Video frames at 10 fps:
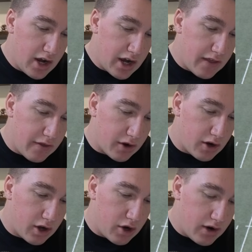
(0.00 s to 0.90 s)
and then they're
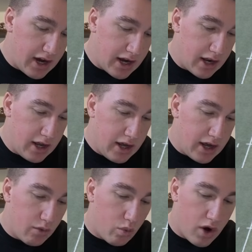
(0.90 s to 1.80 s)
going to go ahead
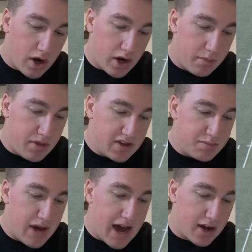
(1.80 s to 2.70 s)
and walk up this
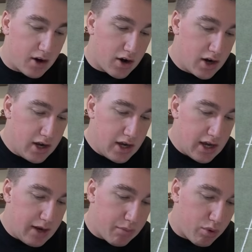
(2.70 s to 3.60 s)
backer
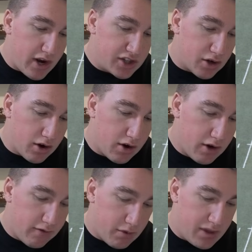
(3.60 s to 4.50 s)
and pressure
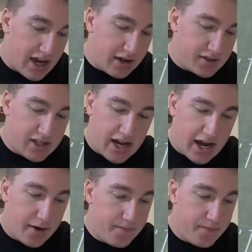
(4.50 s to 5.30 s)
from the outside.